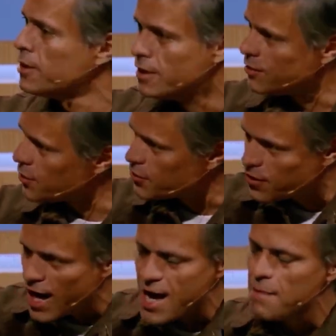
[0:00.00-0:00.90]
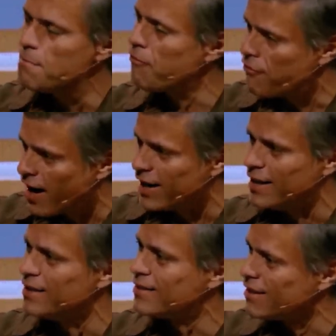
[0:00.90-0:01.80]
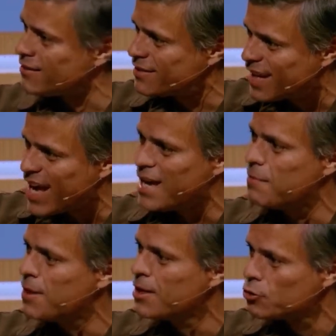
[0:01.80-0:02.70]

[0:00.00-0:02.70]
It's the same fight. It's the same